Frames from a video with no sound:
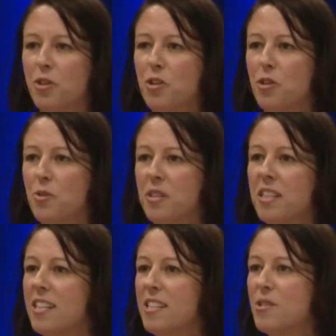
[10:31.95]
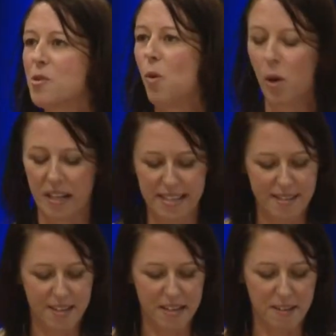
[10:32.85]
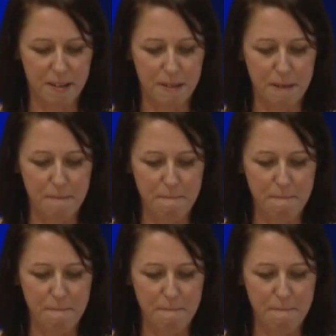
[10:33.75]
student is or isn't.